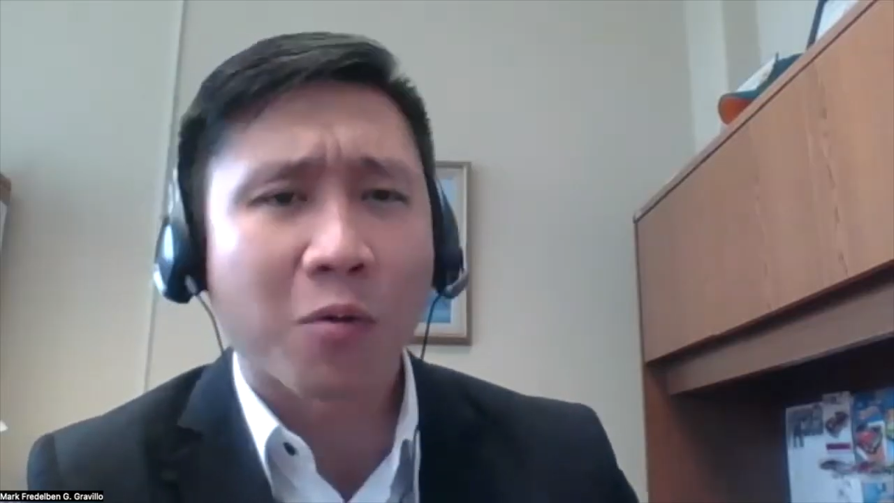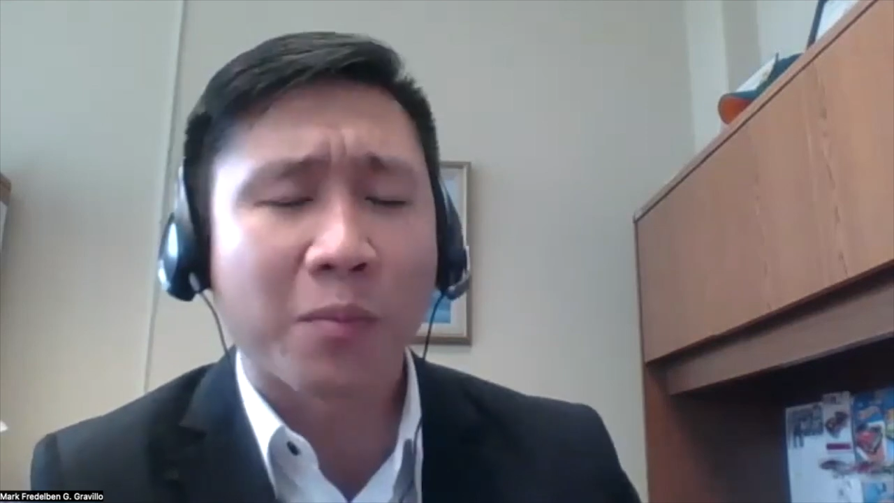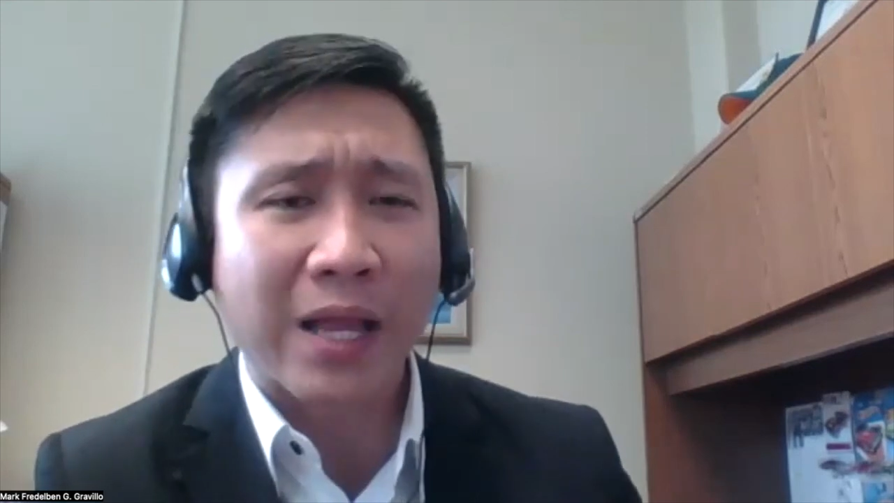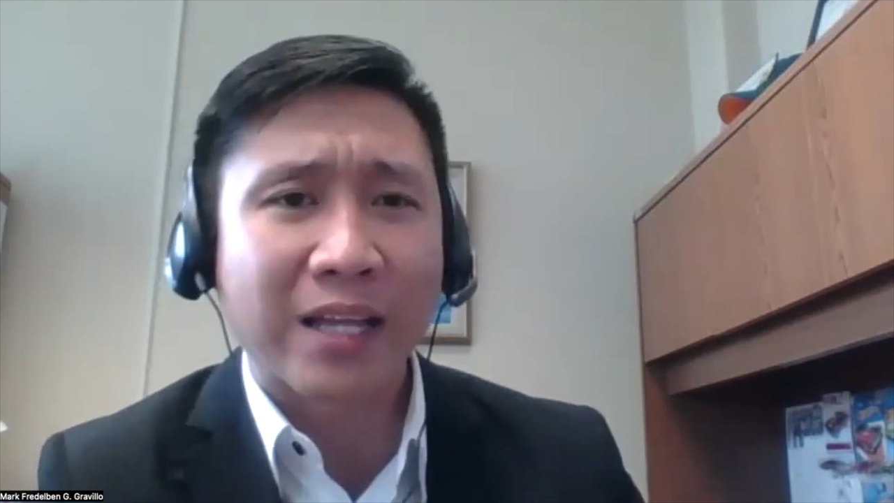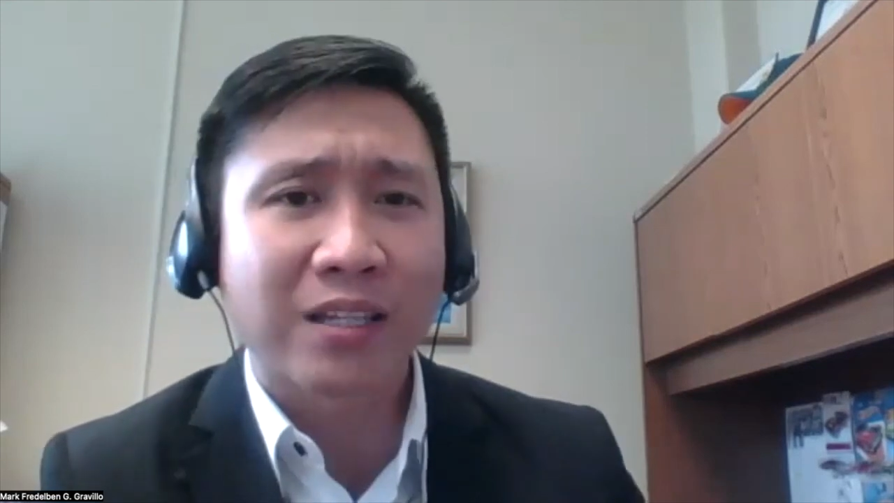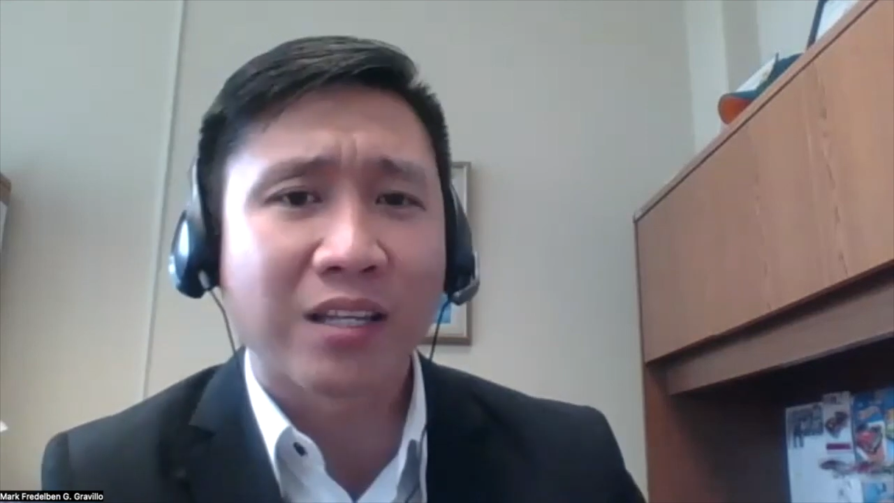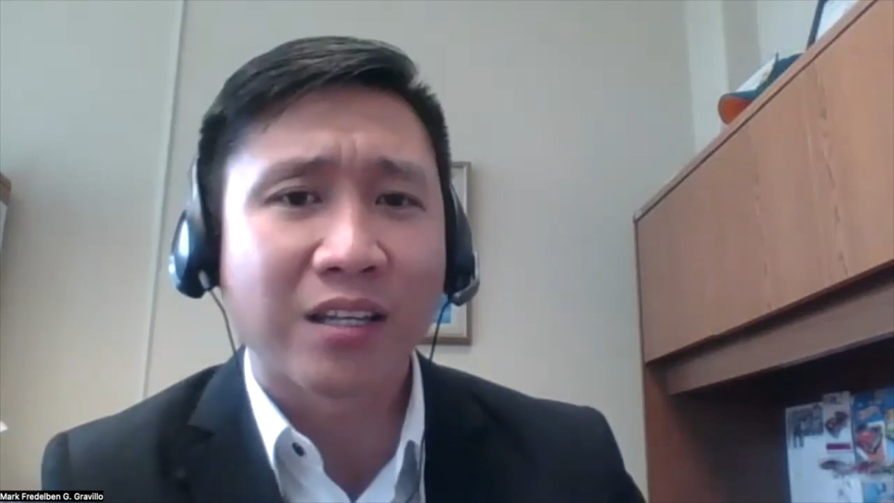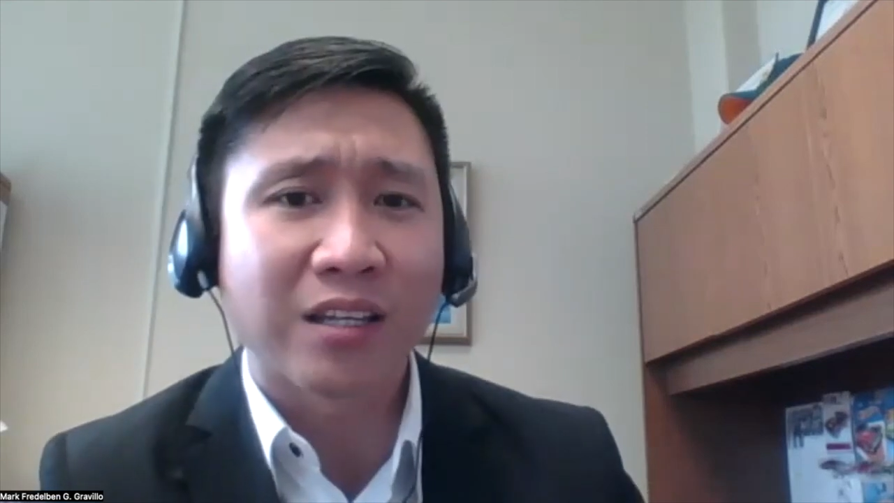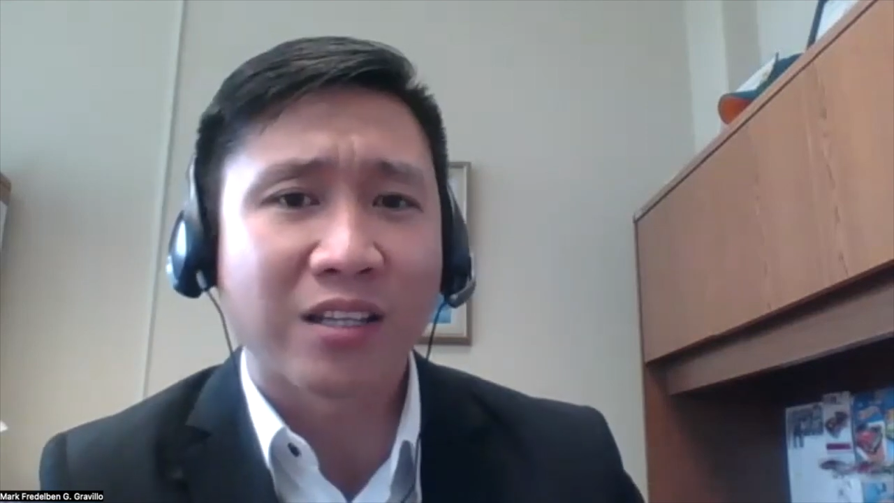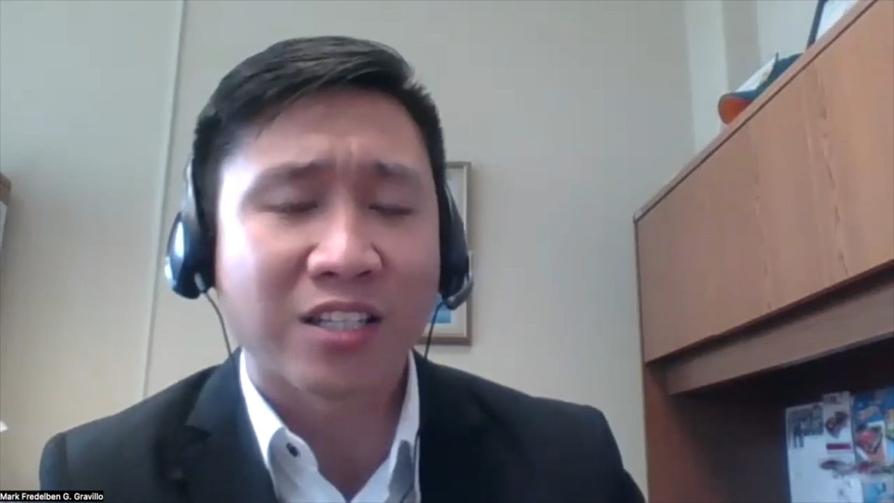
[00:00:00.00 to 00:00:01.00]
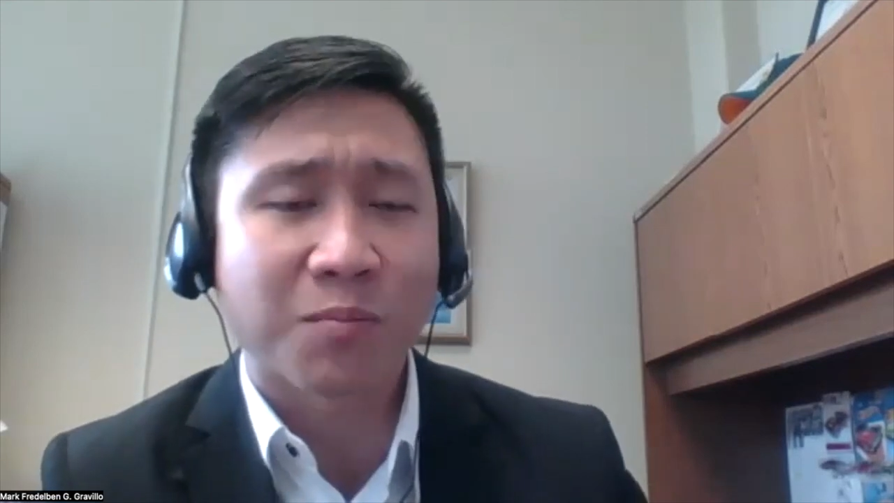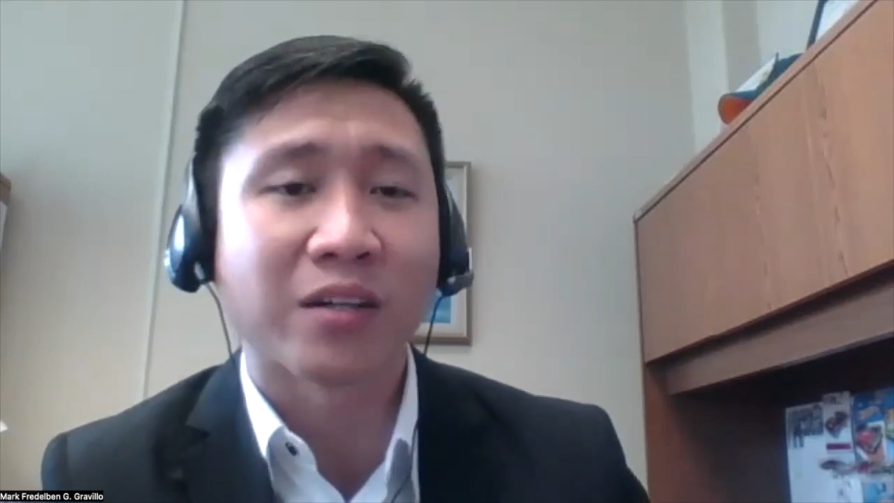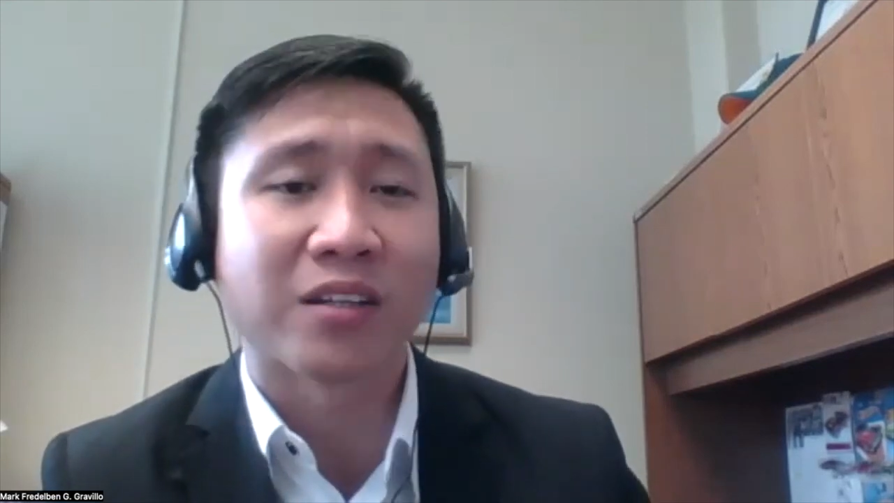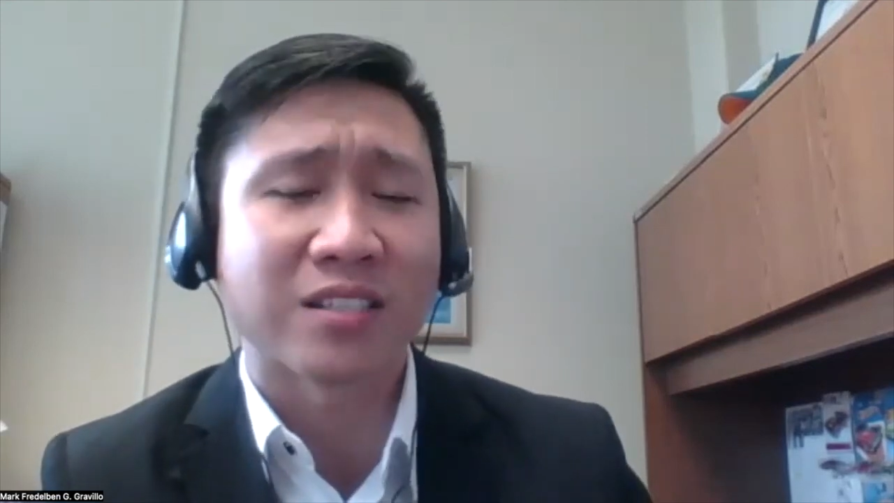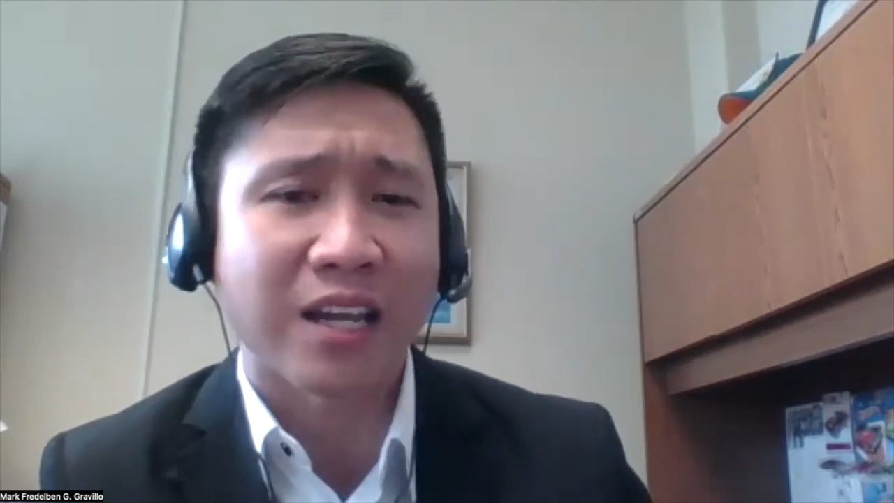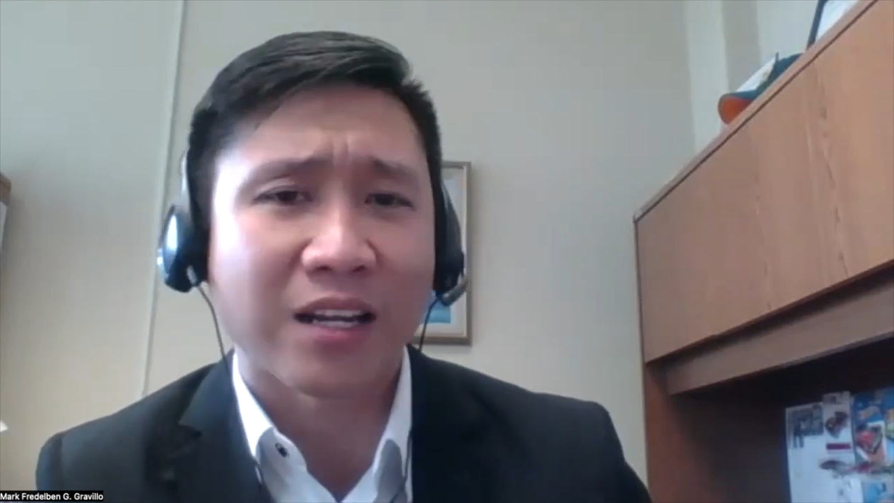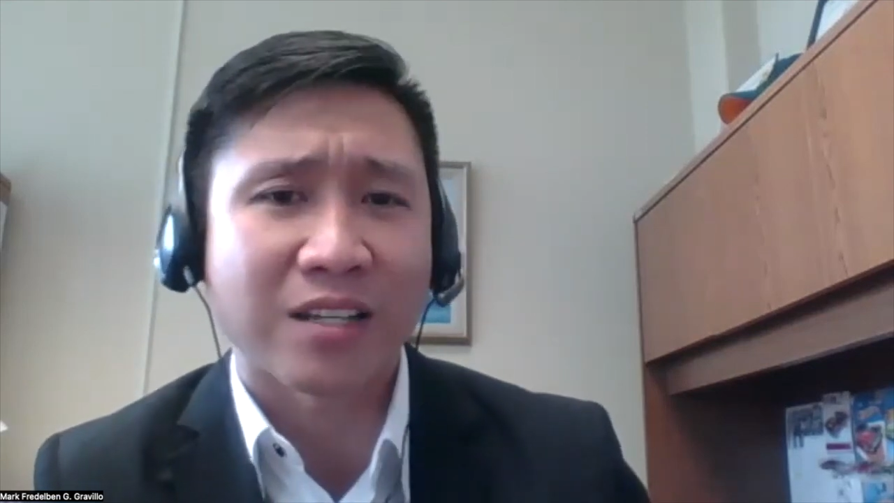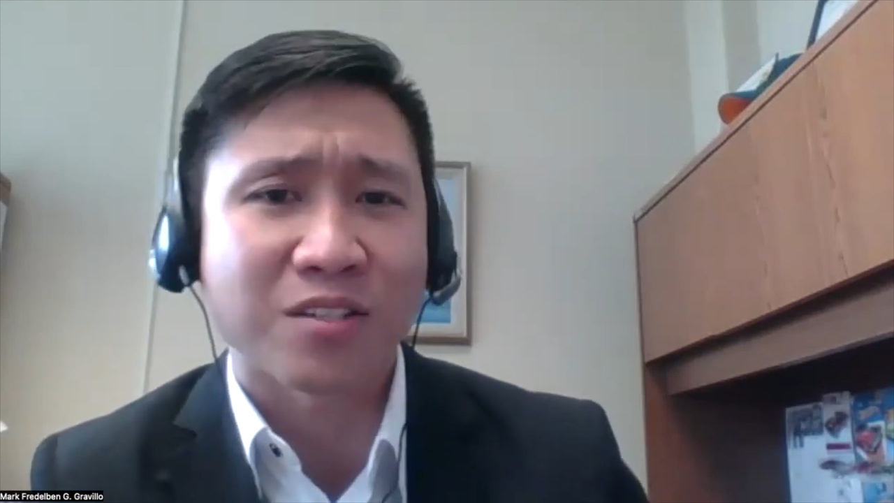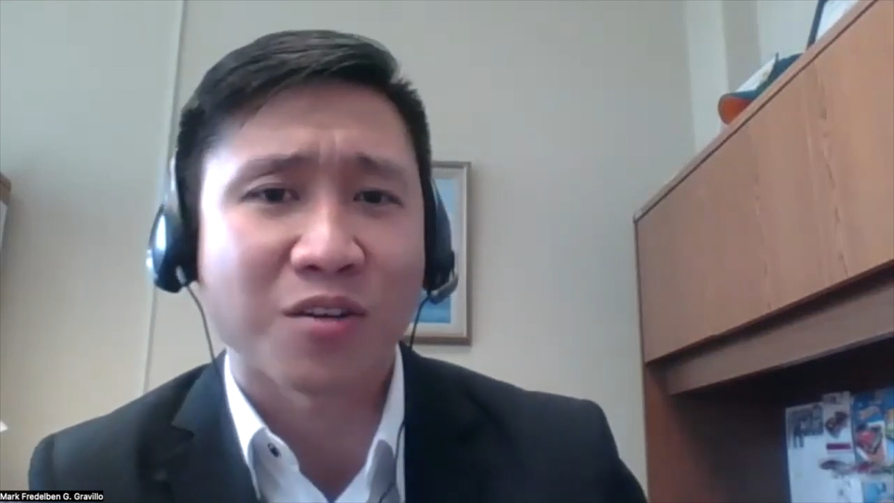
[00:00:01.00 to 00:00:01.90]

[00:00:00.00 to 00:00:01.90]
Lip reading: plant in the Spratlys Islands.